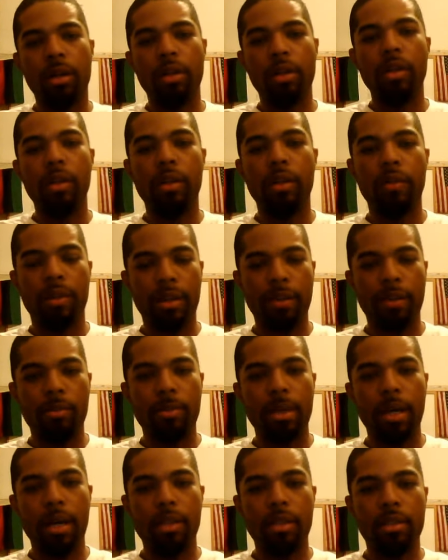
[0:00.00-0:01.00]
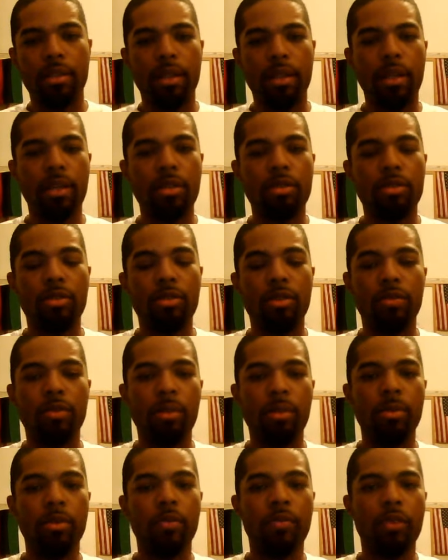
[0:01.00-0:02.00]
Good evening, everybody. Today is
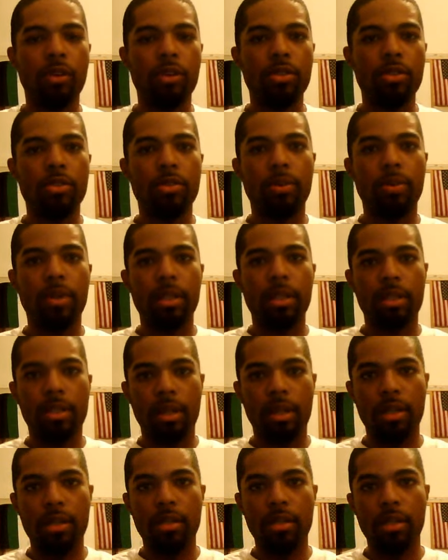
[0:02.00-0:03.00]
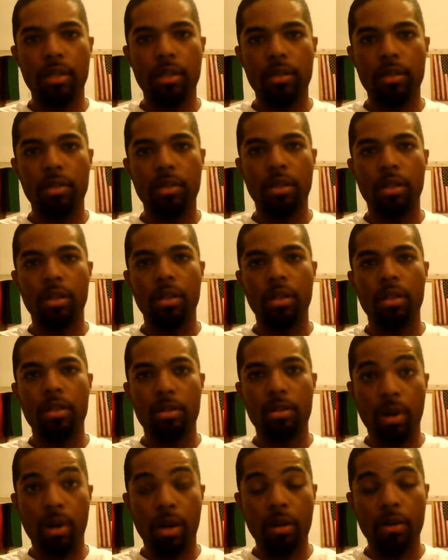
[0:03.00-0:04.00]
November 1st, 2010.
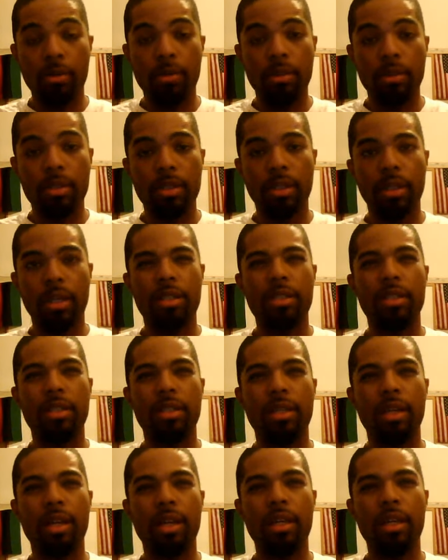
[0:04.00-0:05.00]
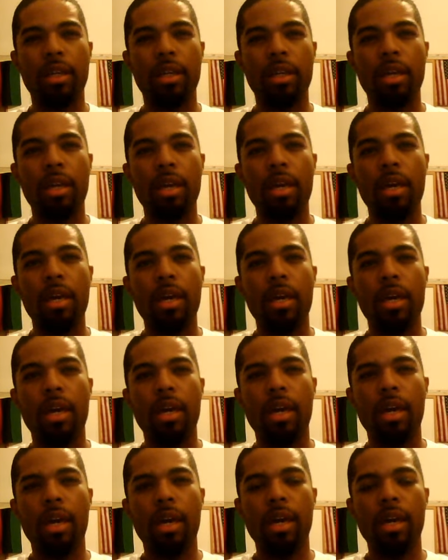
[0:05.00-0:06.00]
Tomorrow is Election Day.
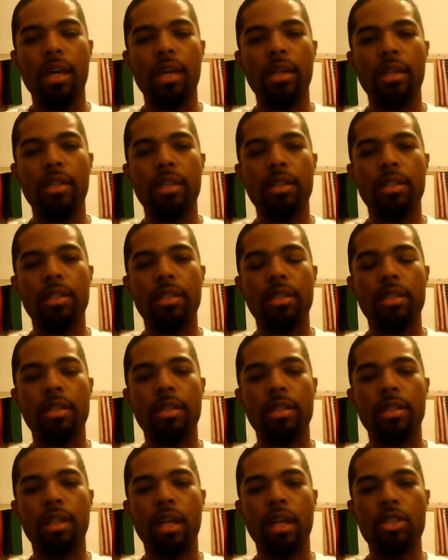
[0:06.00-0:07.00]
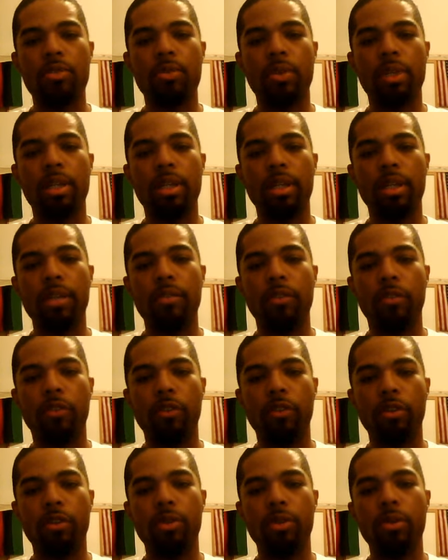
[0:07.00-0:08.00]
And I just wanted to give a
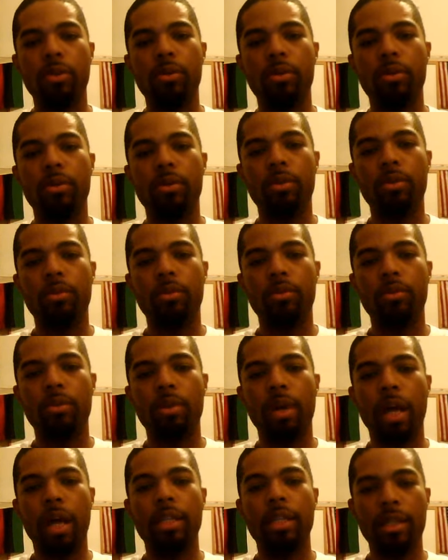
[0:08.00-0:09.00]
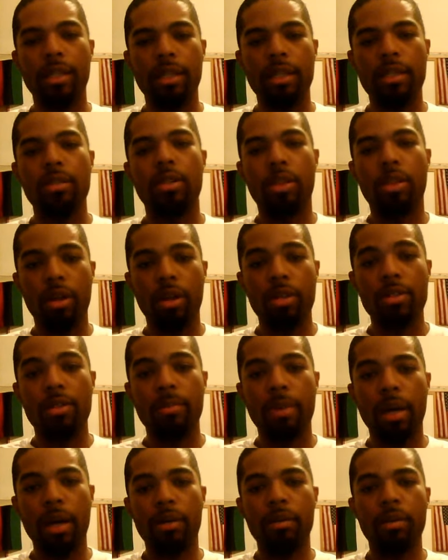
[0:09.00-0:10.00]
few ideas and thoughts
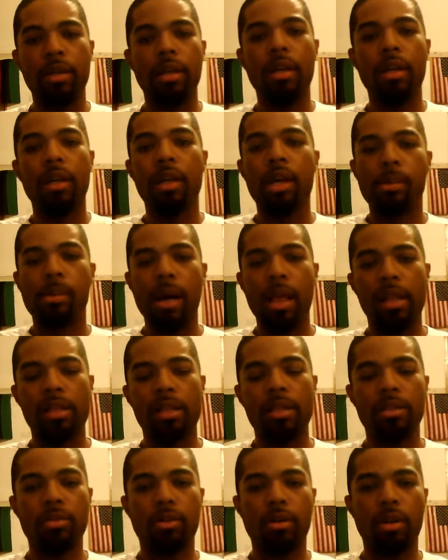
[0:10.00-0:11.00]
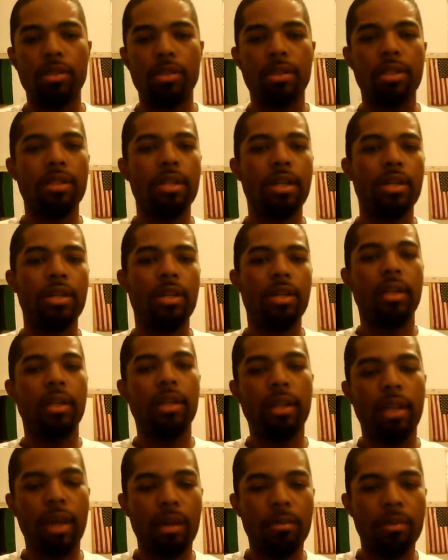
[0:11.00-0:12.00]
about politics across this nation in
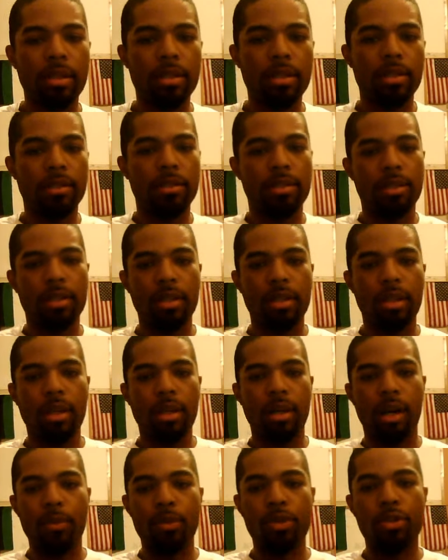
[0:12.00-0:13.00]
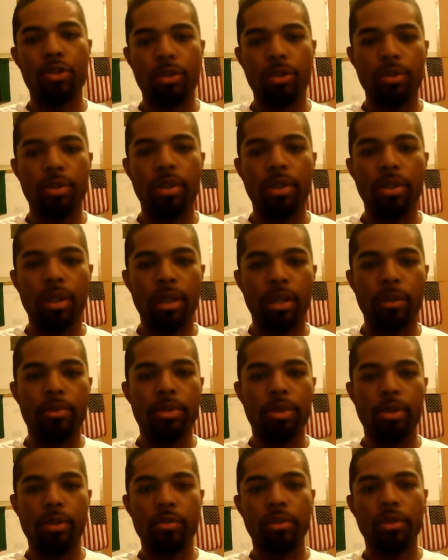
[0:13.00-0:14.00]
Camden, since I'm a student and
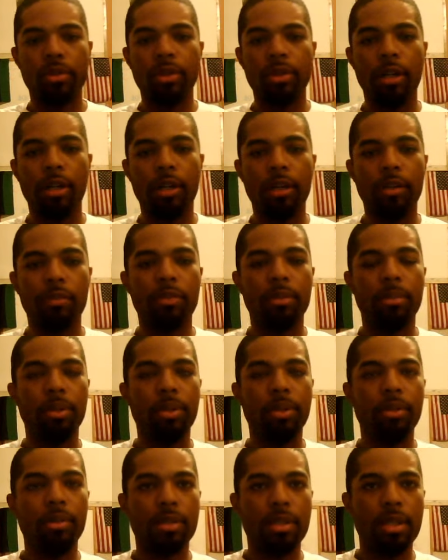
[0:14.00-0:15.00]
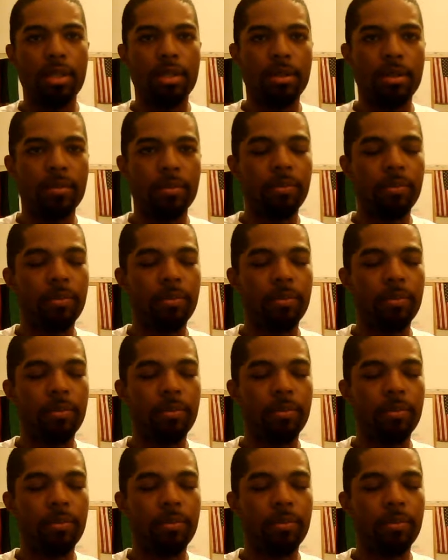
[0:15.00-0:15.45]
observer of the political system.